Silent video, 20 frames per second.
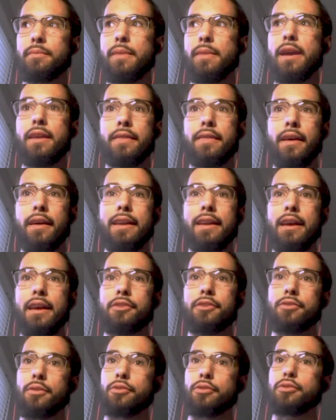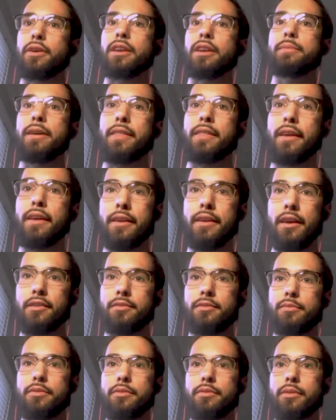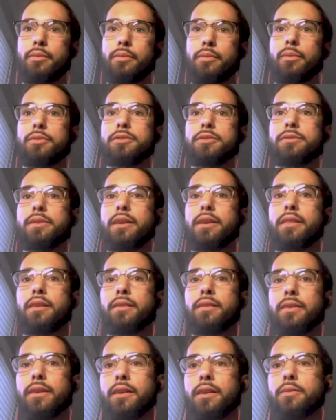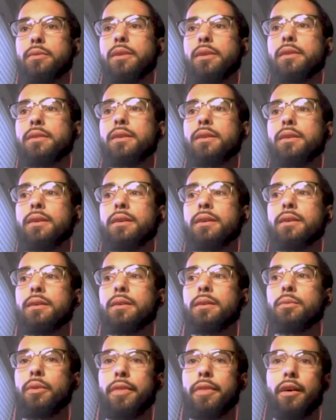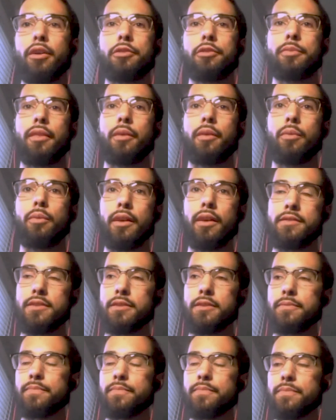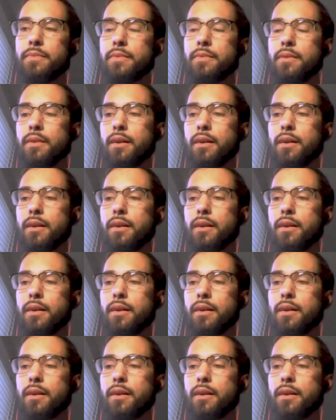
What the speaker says: making that connection or trying to make that connection between what we're doing in the clinic with what they ultimately want to do.